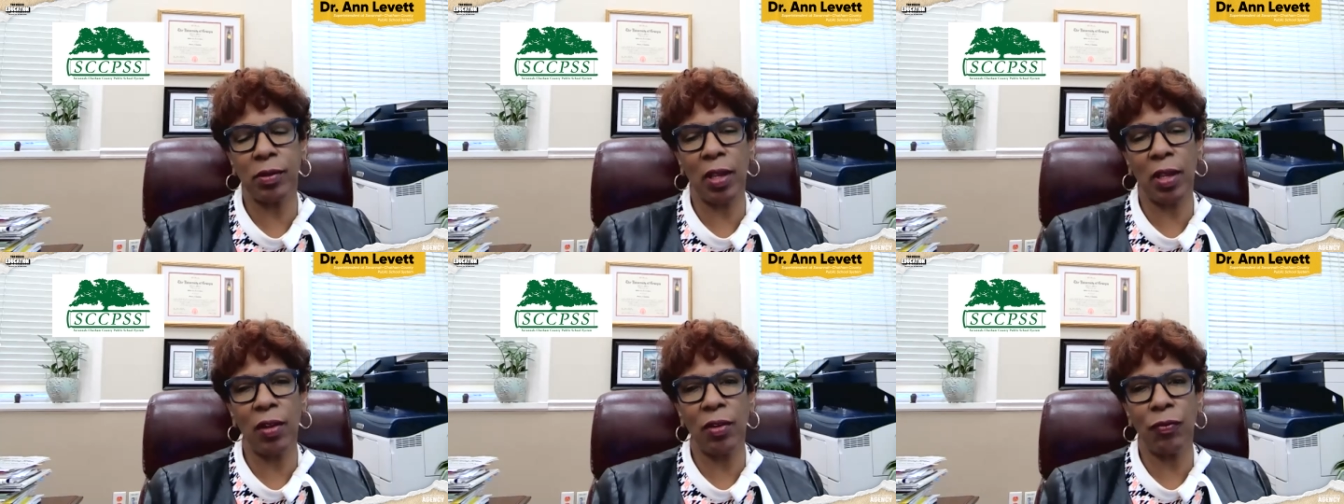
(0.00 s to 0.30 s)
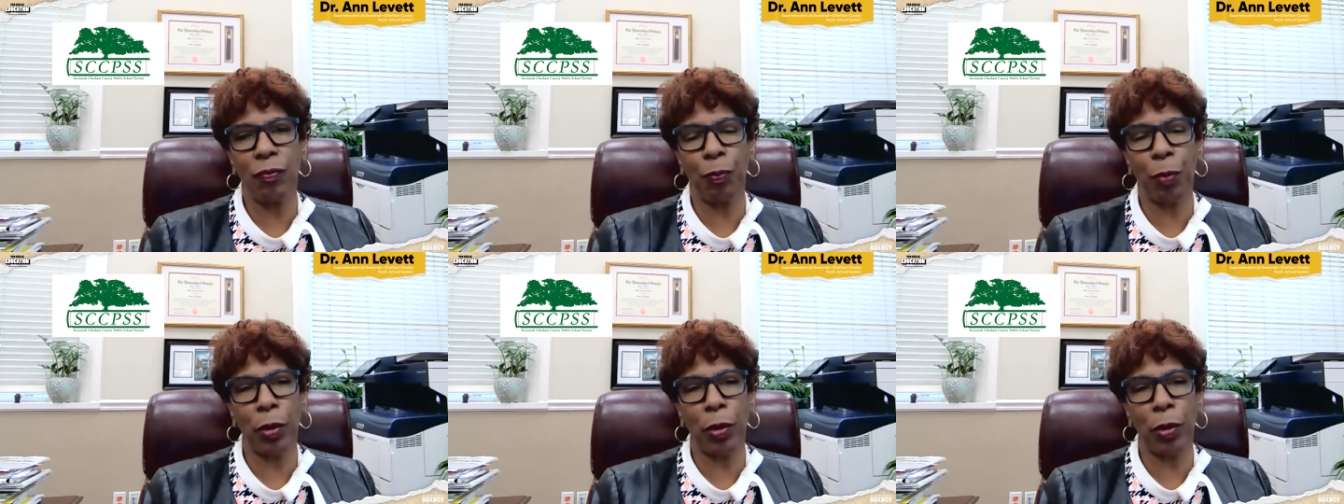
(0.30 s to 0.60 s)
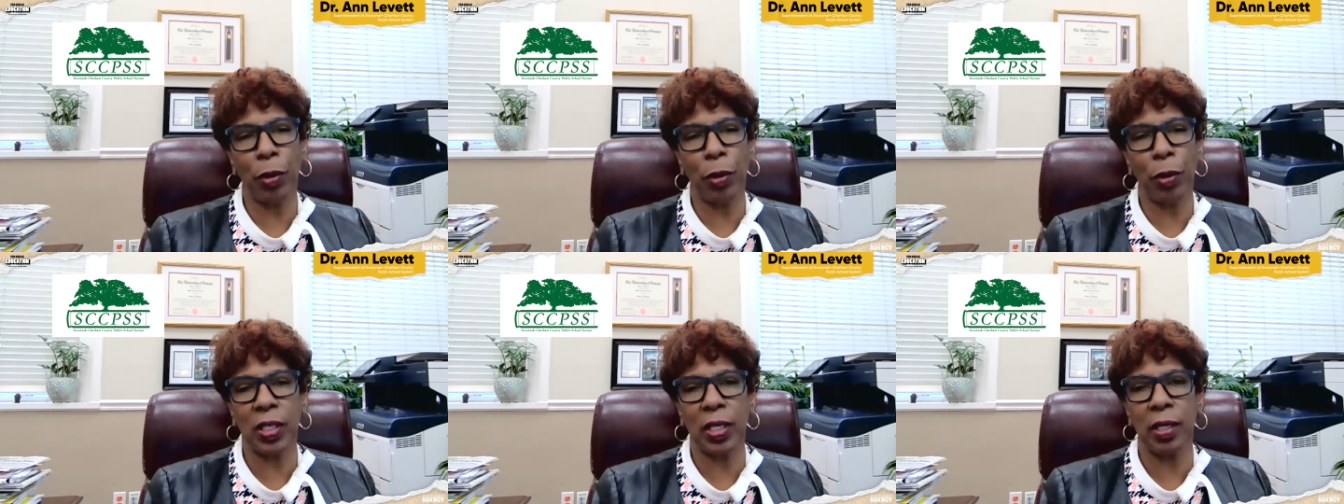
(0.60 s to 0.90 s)
in
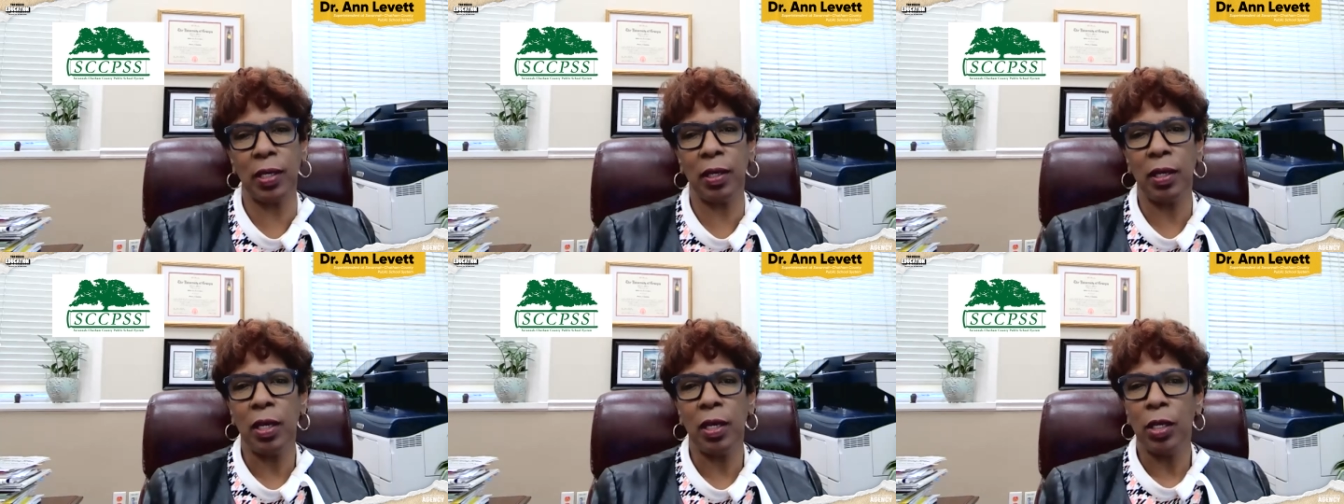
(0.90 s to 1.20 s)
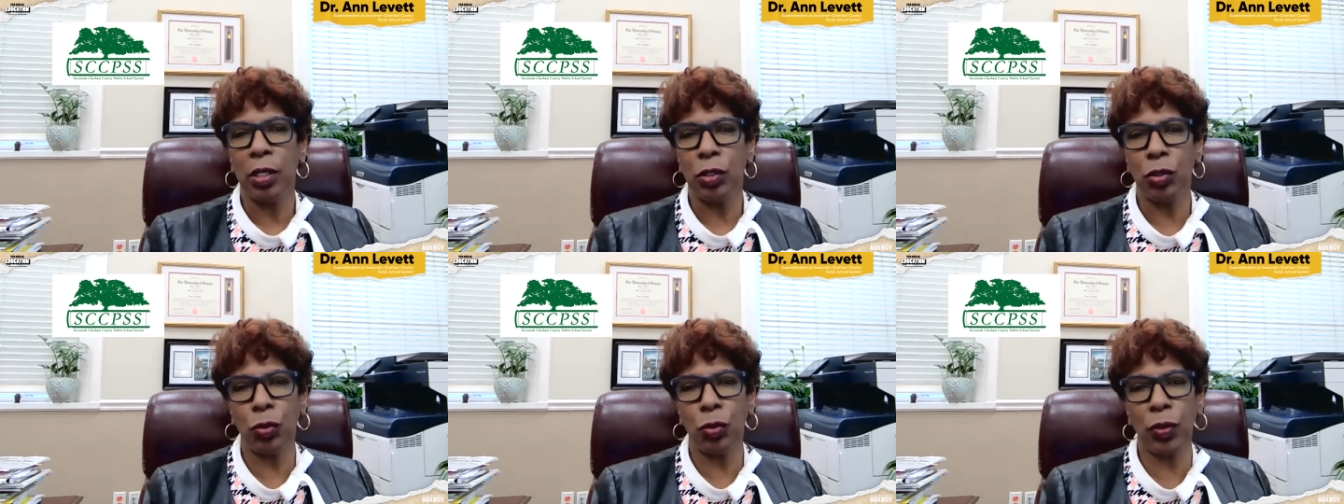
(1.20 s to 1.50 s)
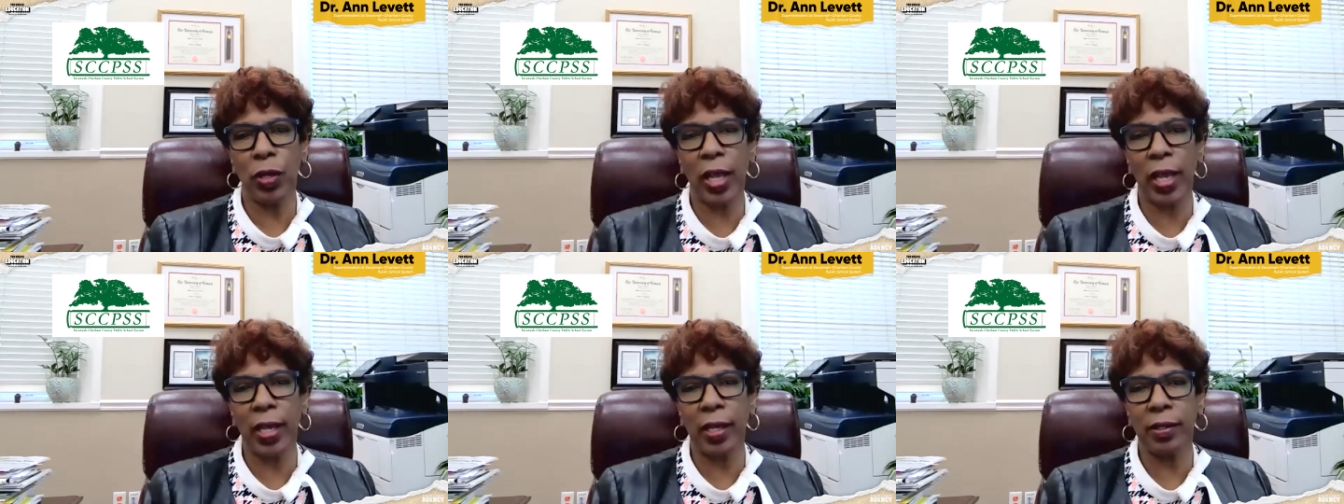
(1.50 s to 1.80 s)
person, two
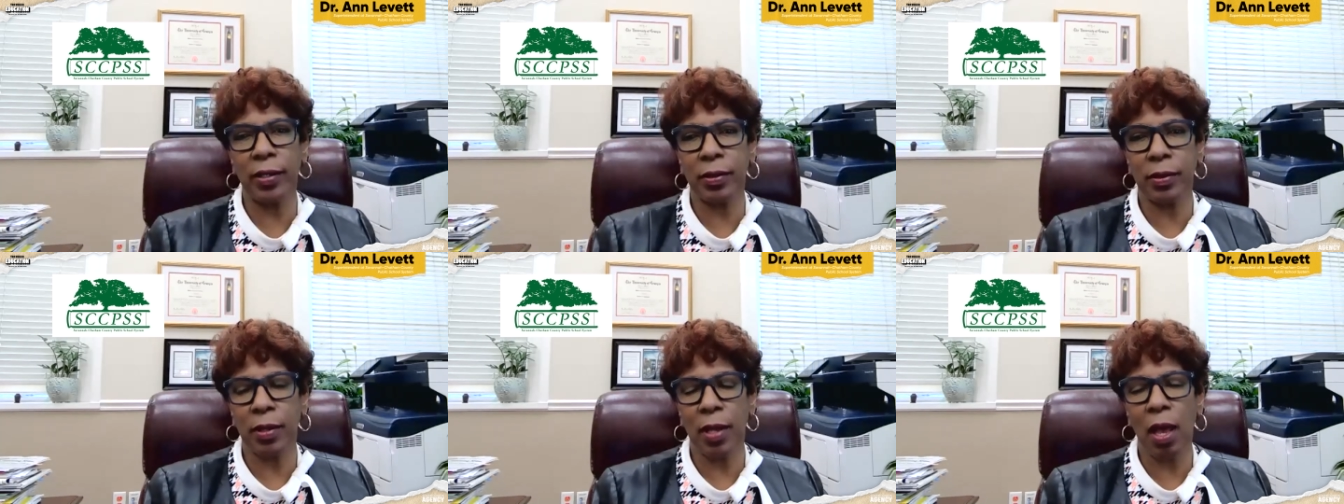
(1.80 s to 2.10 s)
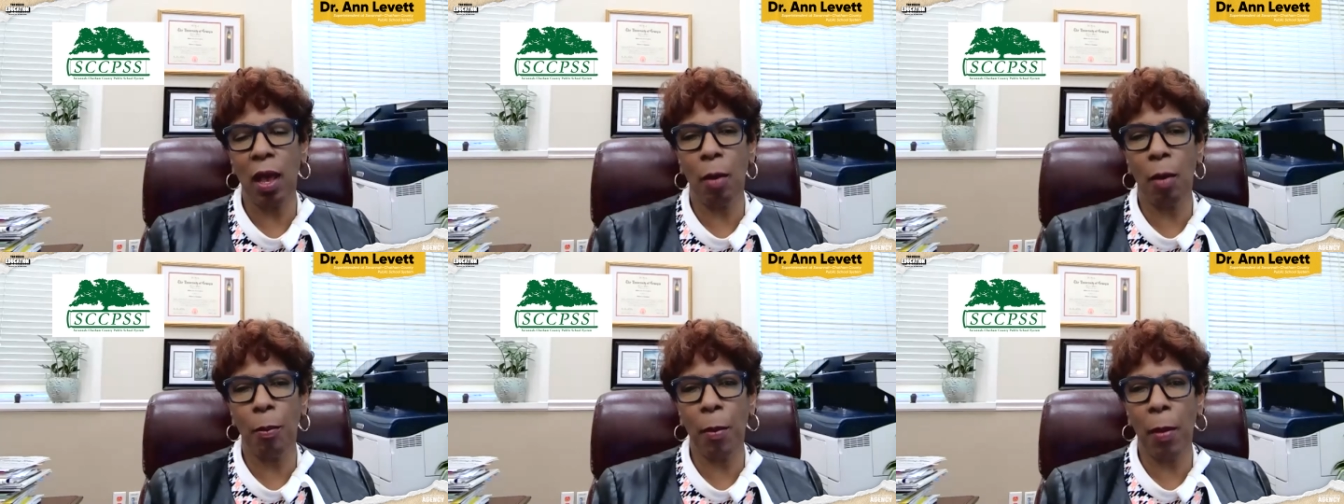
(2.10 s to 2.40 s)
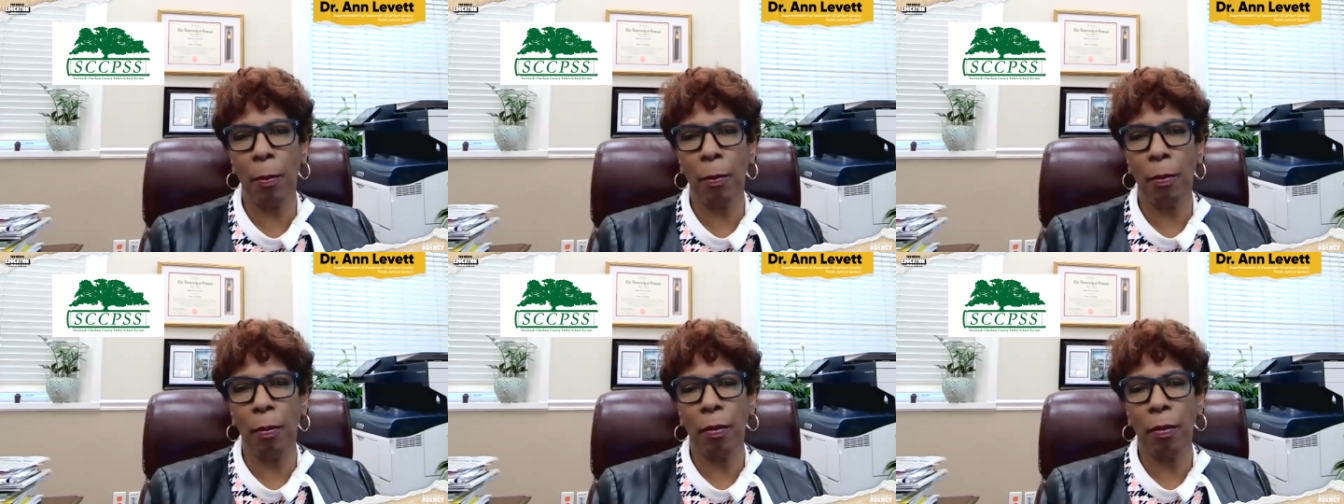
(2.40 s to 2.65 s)
days um,